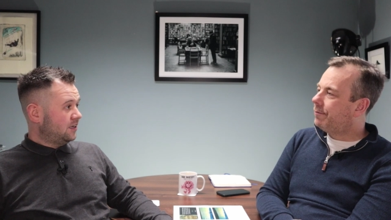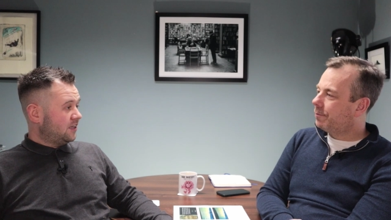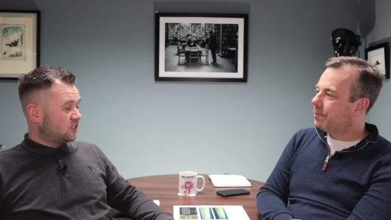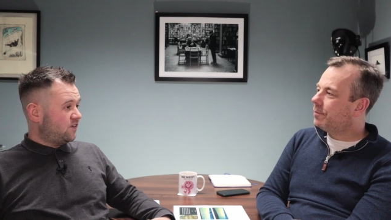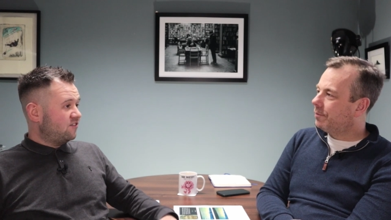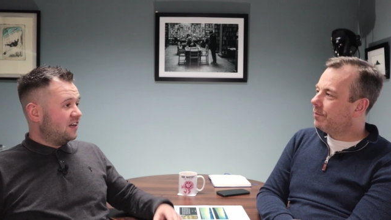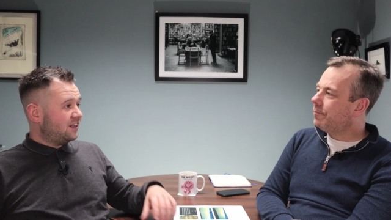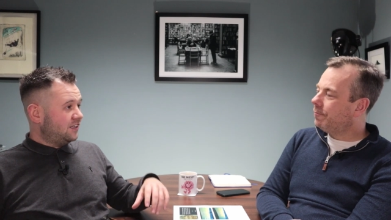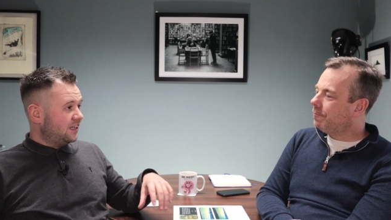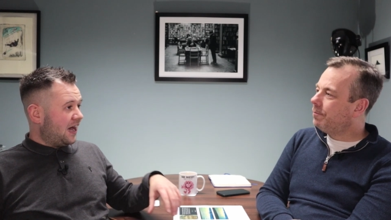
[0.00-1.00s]
Speaker 1: There's very
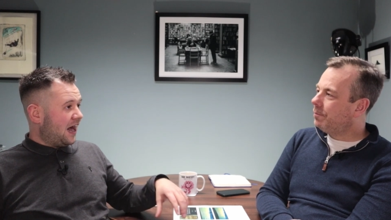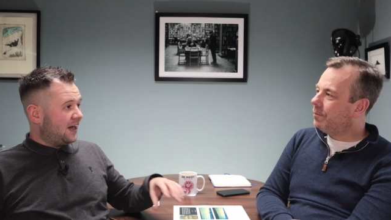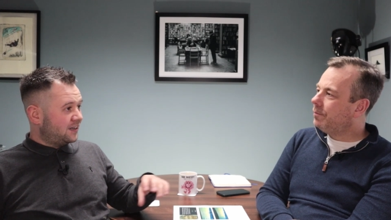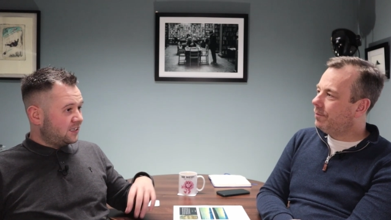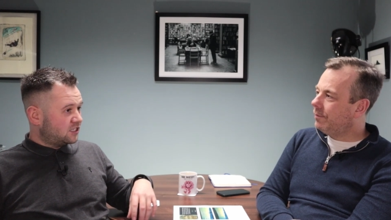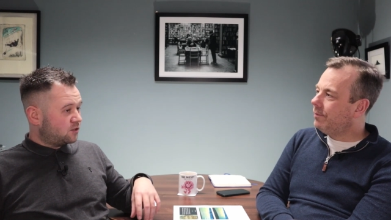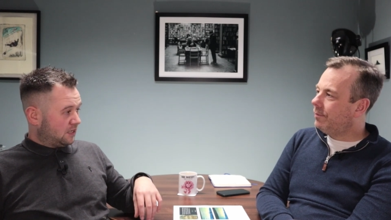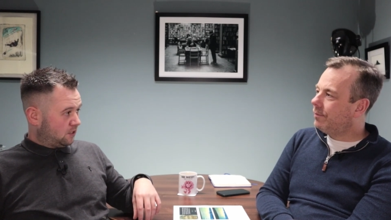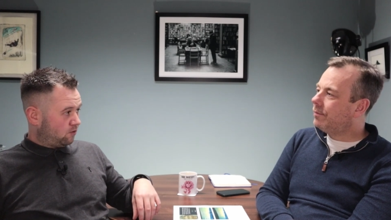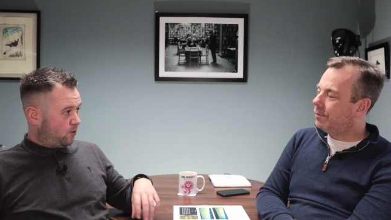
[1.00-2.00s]
little that I need to
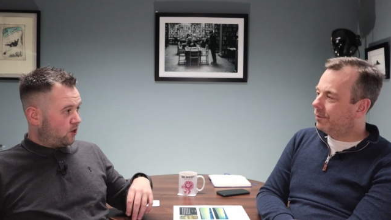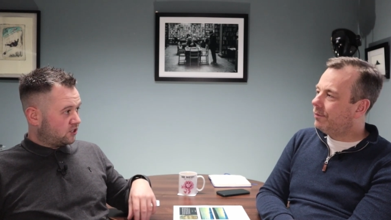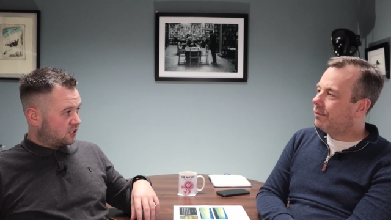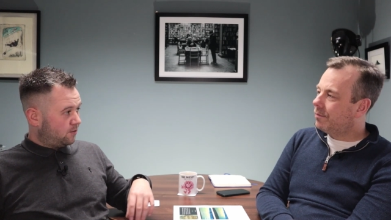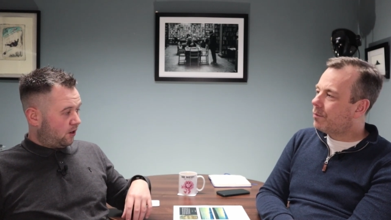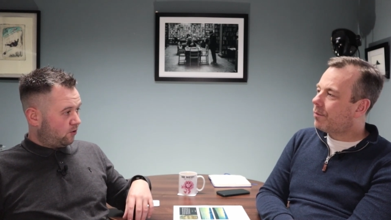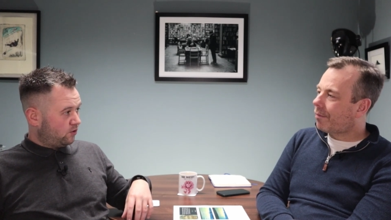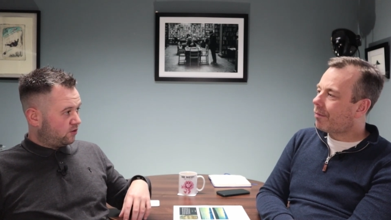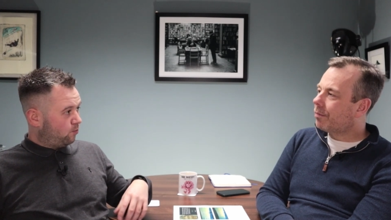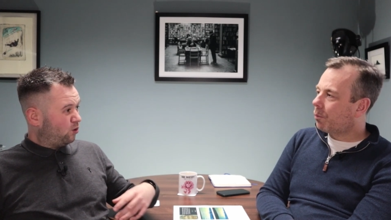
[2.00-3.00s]
speak to a person about
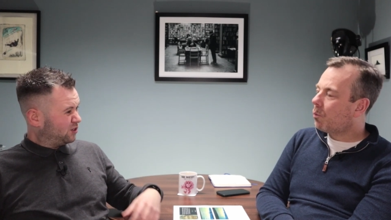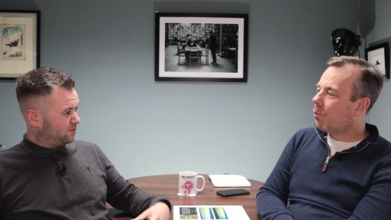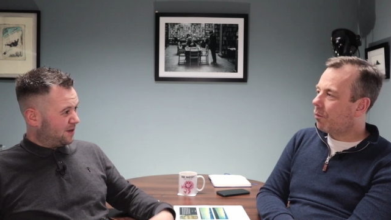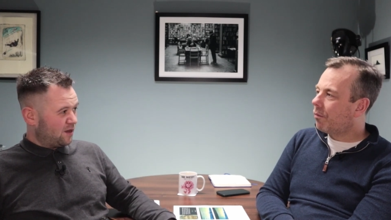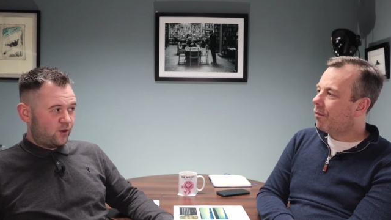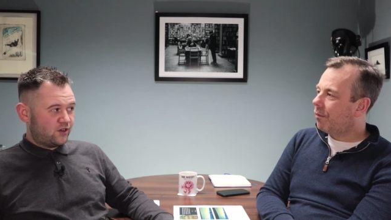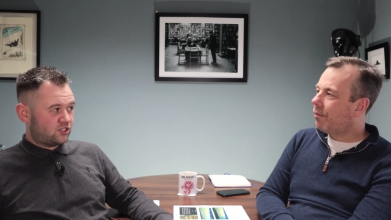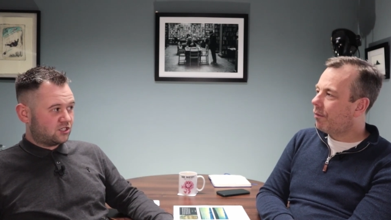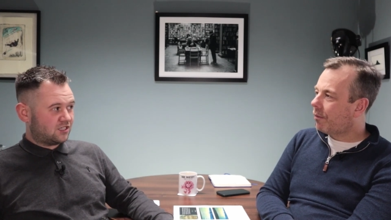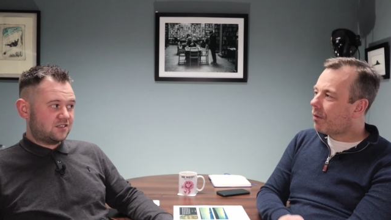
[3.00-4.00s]
with most of my
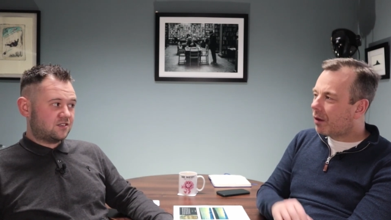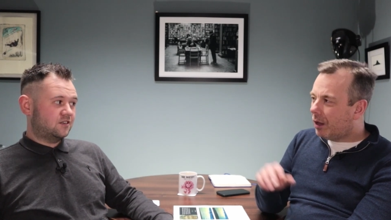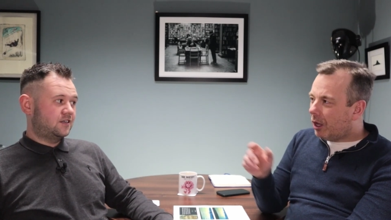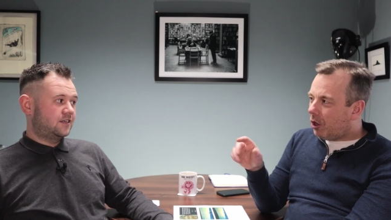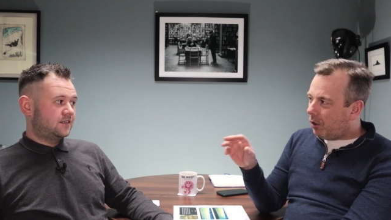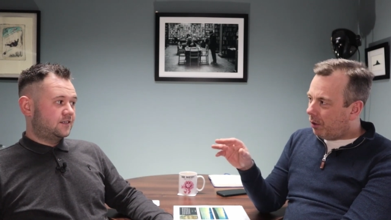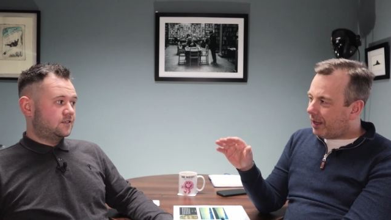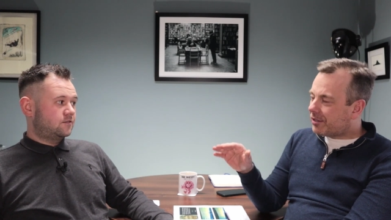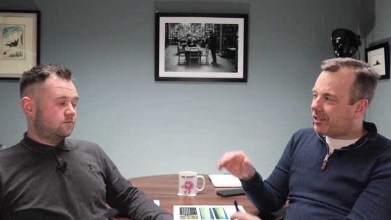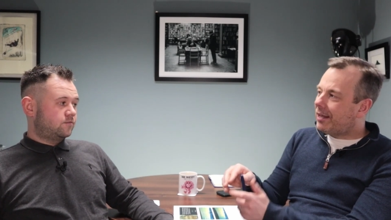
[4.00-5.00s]
purchases.
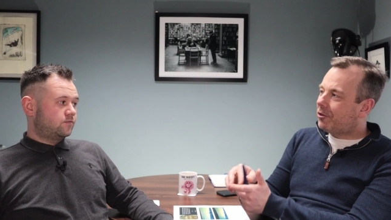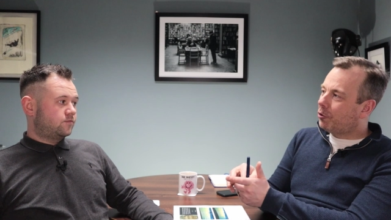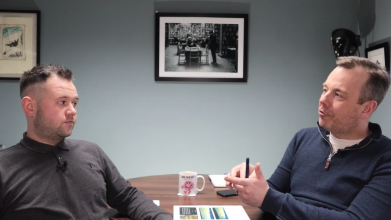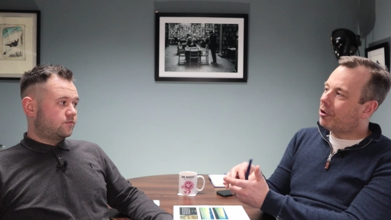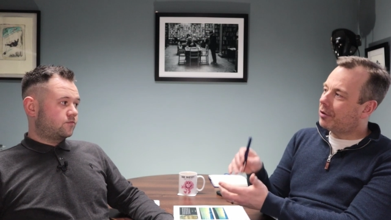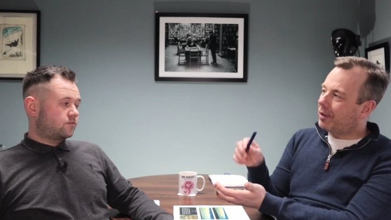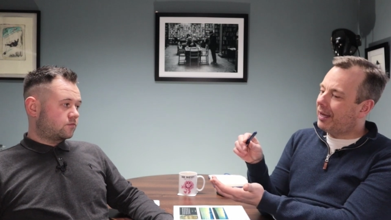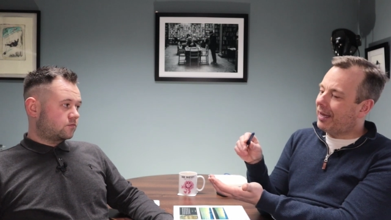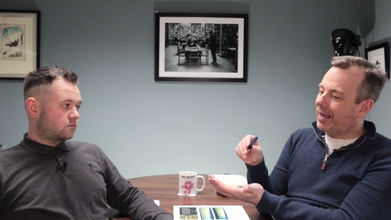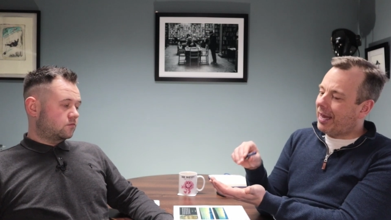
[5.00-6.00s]
That said, though, there are
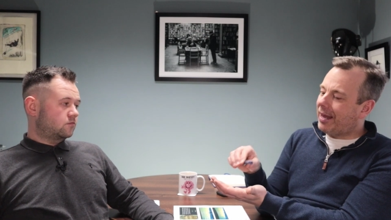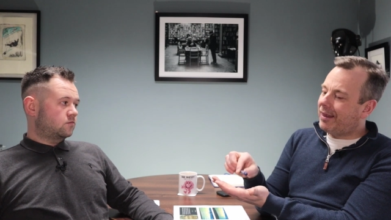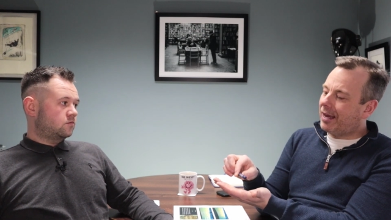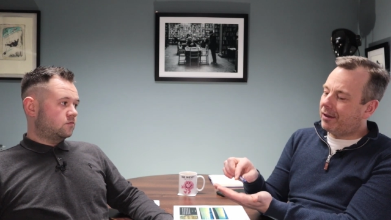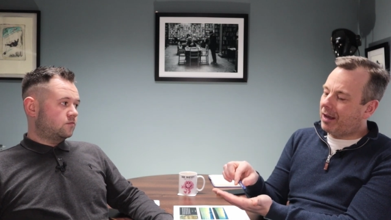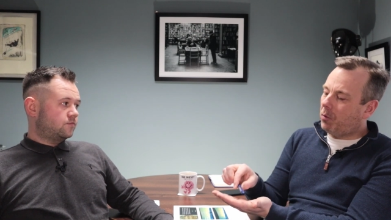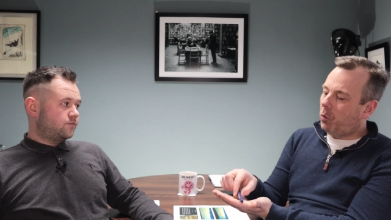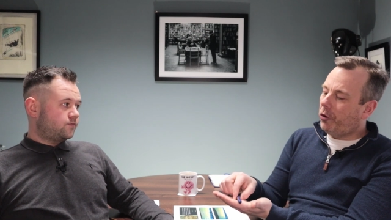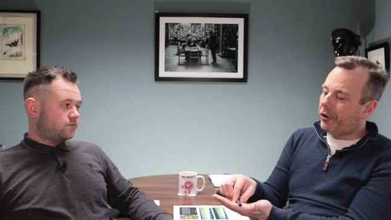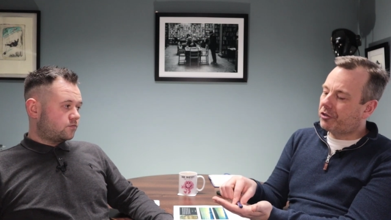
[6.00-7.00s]
Speaker 2: again that that
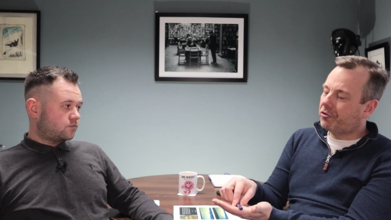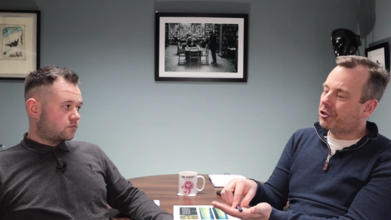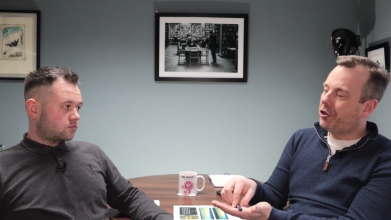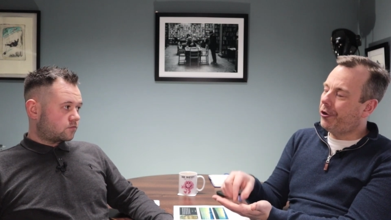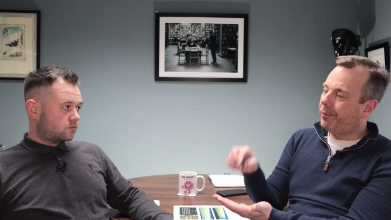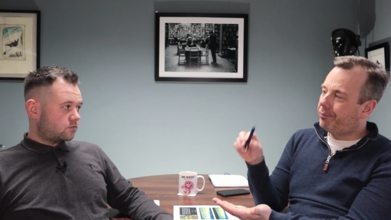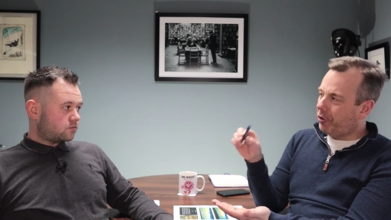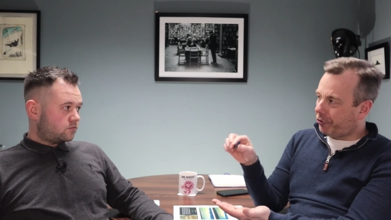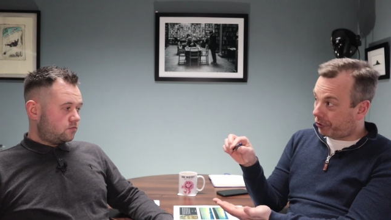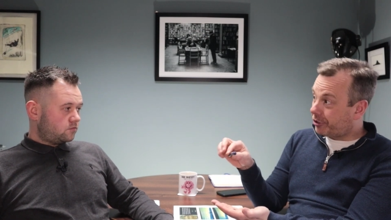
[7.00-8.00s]
works for certain
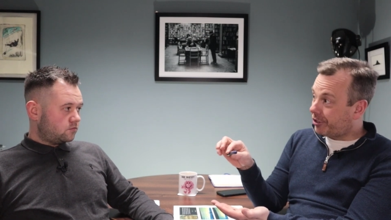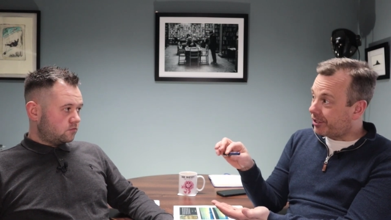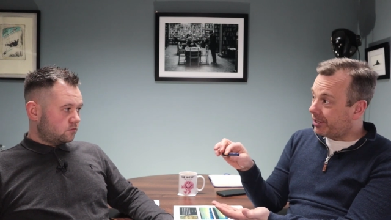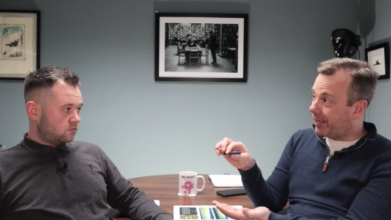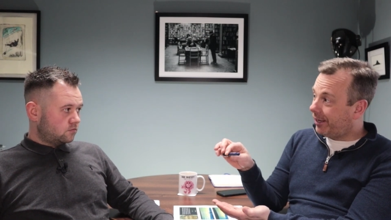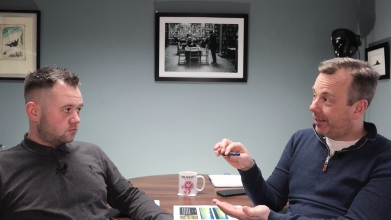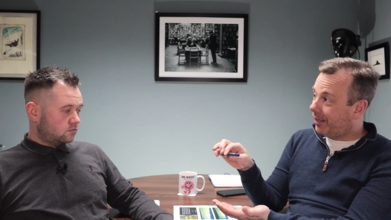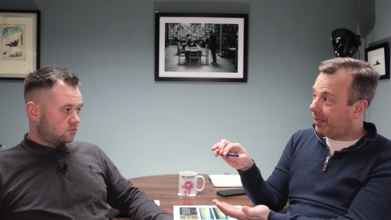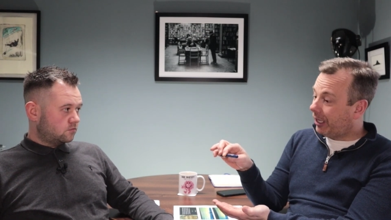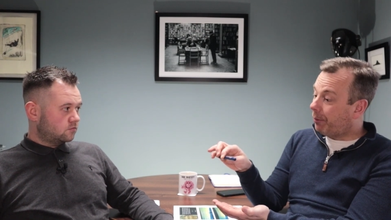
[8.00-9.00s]
products, doesn't it?
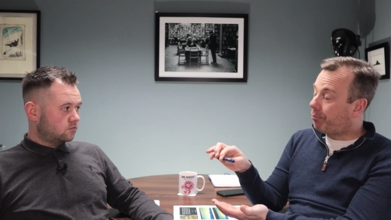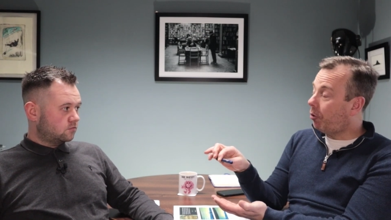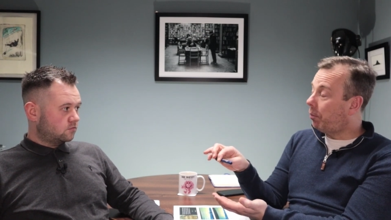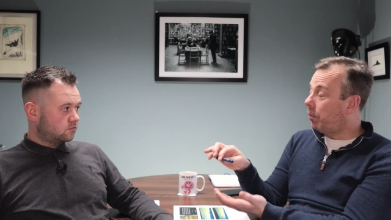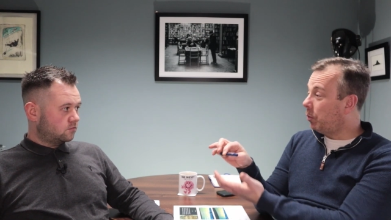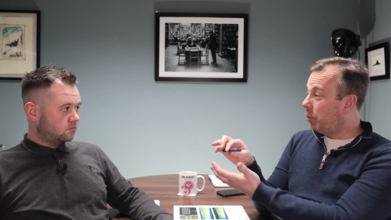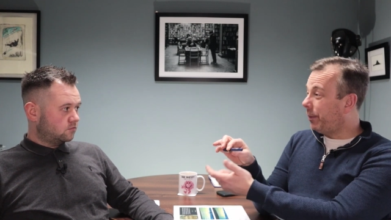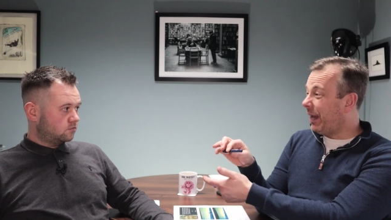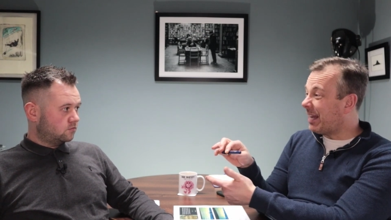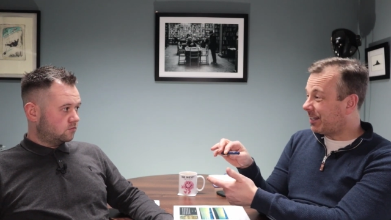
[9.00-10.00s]
You probably would be
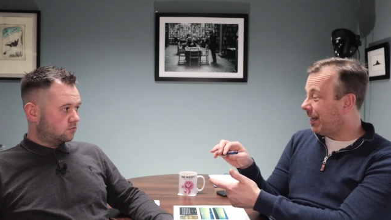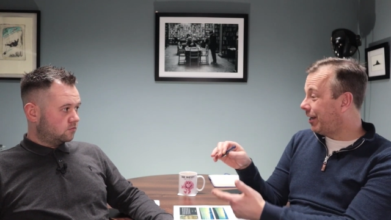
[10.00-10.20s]
less likely to